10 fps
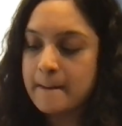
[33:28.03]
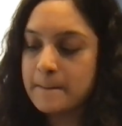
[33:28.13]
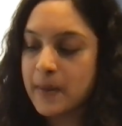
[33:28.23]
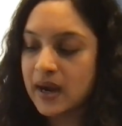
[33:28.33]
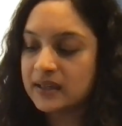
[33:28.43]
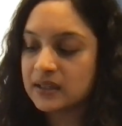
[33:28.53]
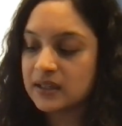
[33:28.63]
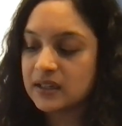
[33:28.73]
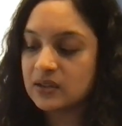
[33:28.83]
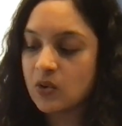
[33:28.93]
but
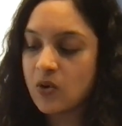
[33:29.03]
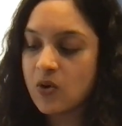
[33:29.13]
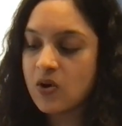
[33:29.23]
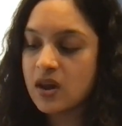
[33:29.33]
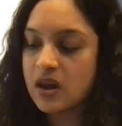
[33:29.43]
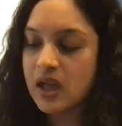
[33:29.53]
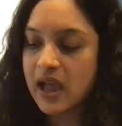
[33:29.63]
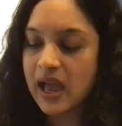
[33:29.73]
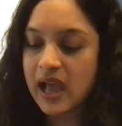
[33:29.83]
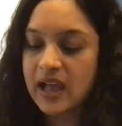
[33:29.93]
it all
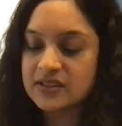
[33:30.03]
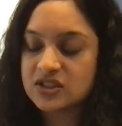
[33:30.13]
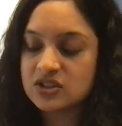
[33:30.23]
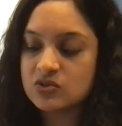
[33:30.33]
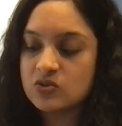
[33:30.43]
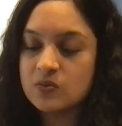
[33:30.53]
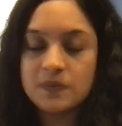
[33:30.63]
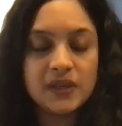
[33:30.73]
has to